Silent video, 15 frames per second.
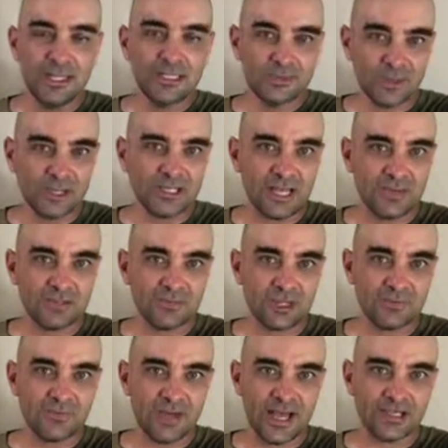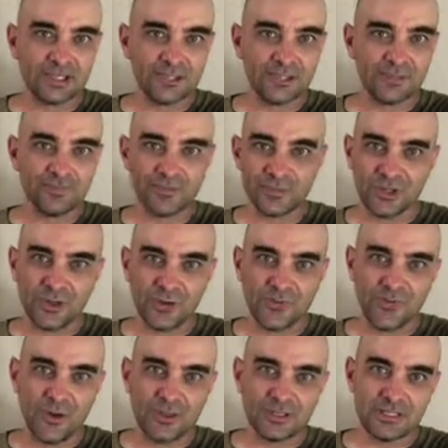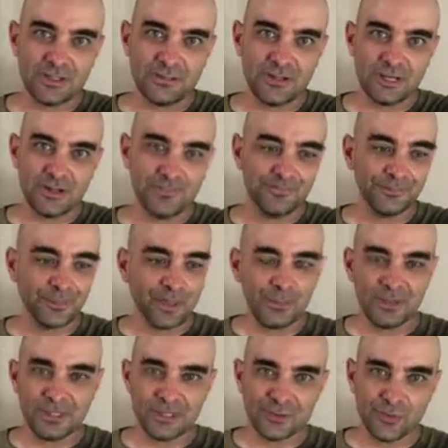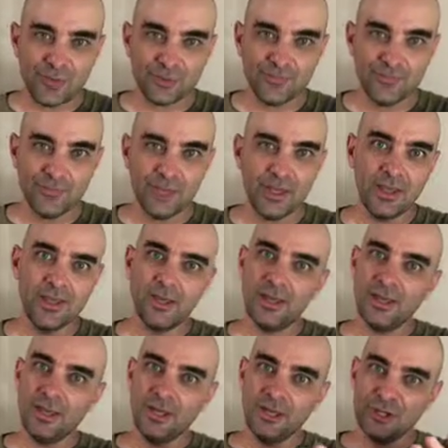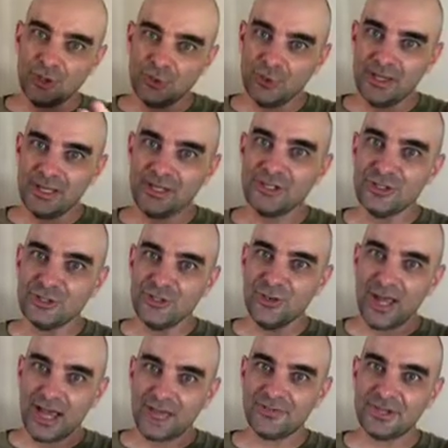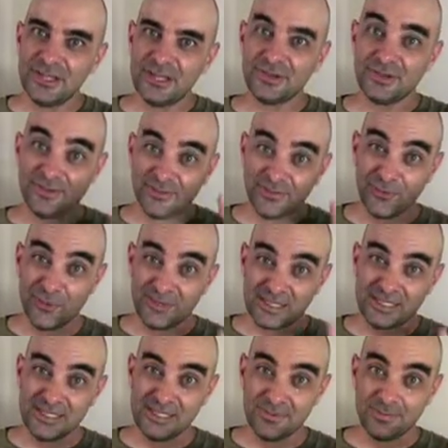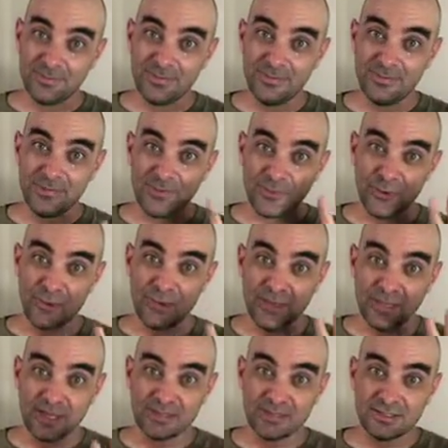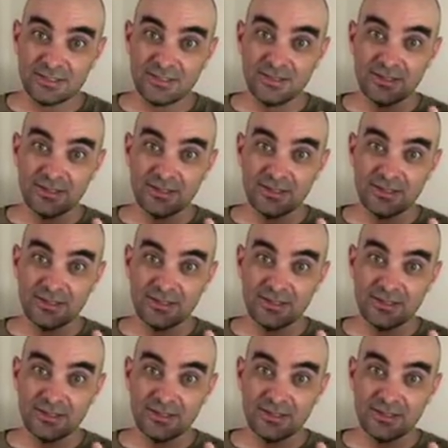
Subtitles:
Springtime's much faster. You know, the fall's in the middle. But this one, you really do have to hit the fourth steep before you get